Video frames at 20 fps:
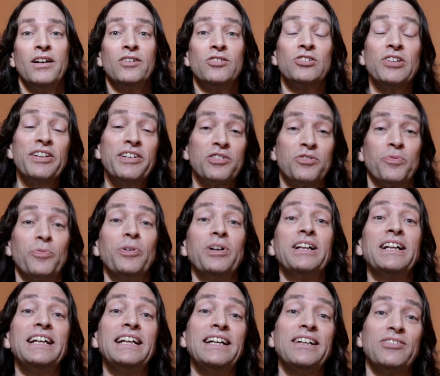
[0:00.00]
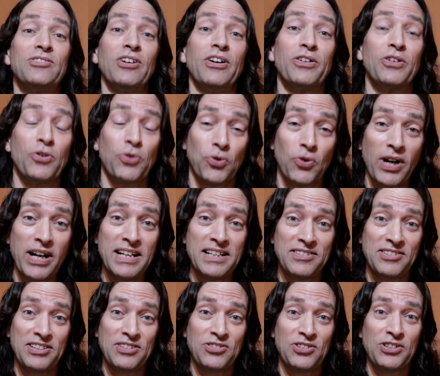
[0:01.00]
So this really is a
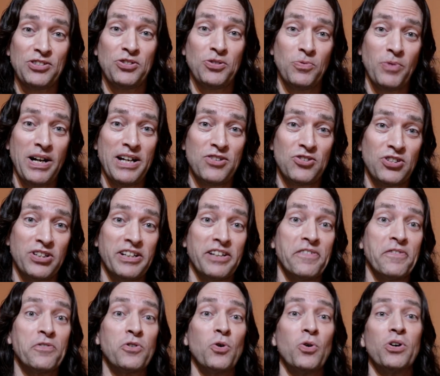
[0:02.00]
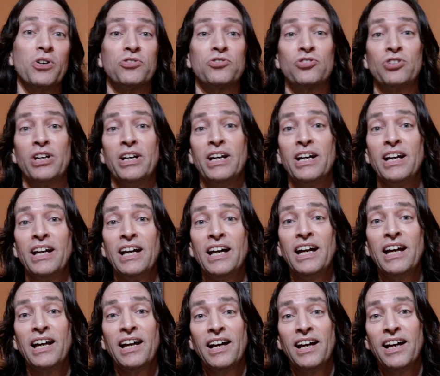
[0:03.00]
crazy situation. And of course,
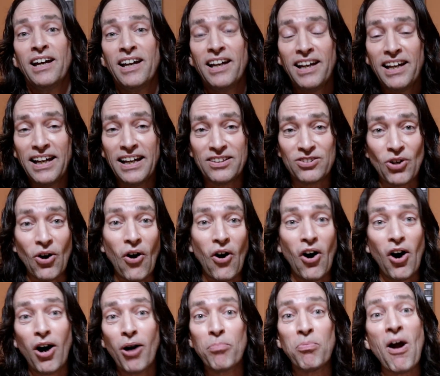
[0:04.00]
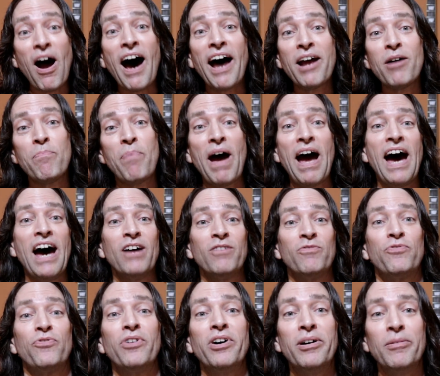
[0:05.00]
it's all brought
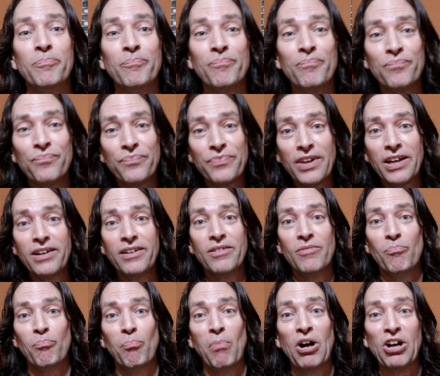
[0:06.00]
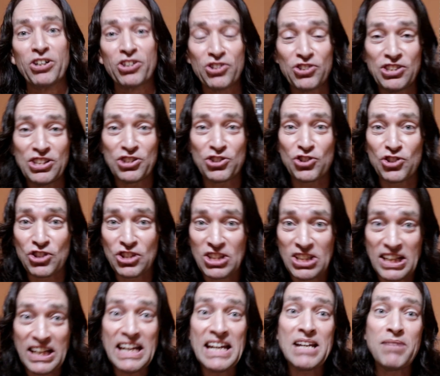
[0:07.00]
about from Marxist
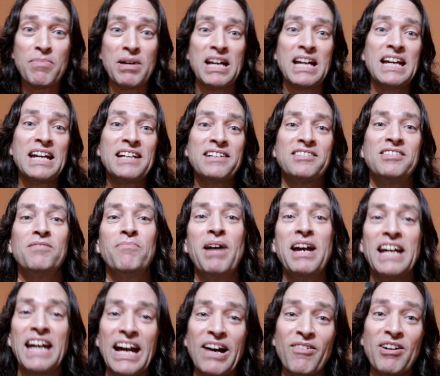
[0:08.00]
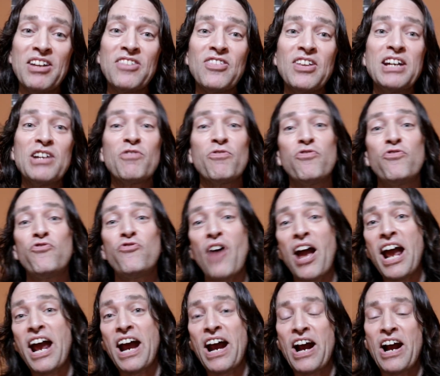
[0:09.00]
scheming to make everything
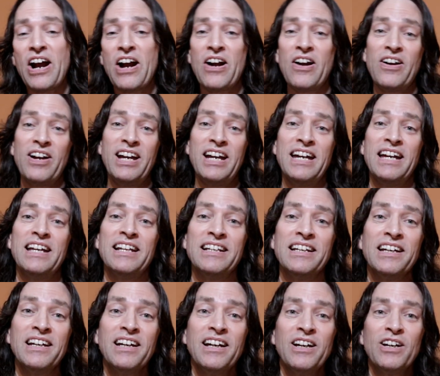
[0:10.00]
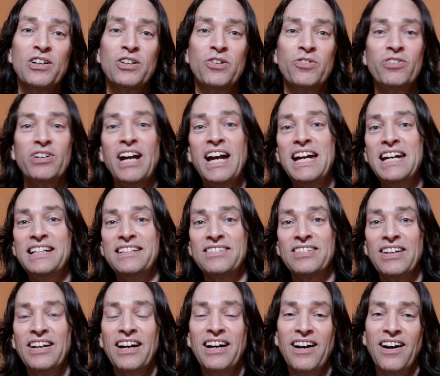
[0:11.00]
fair and
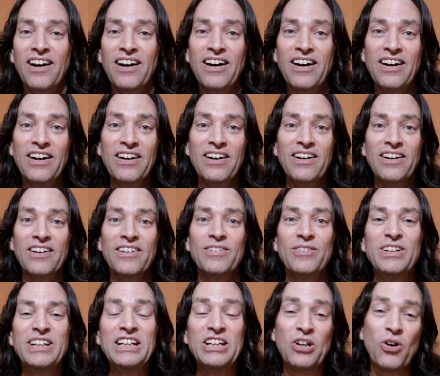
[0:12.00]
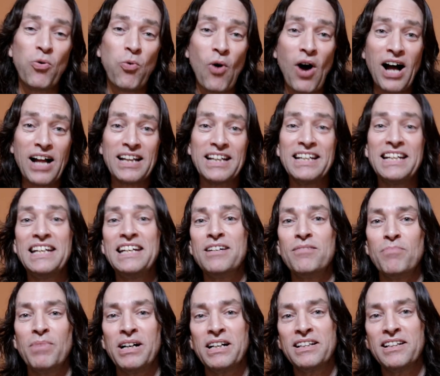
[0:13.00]
create equality
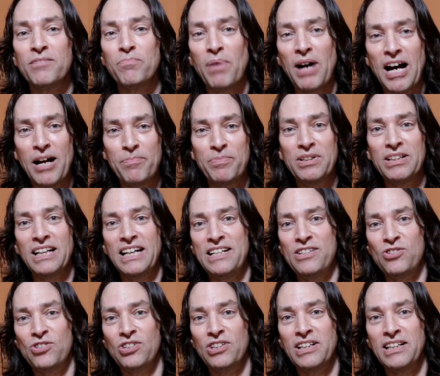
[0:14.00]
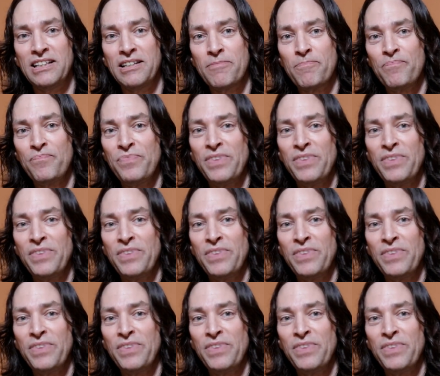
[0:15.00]
among the population.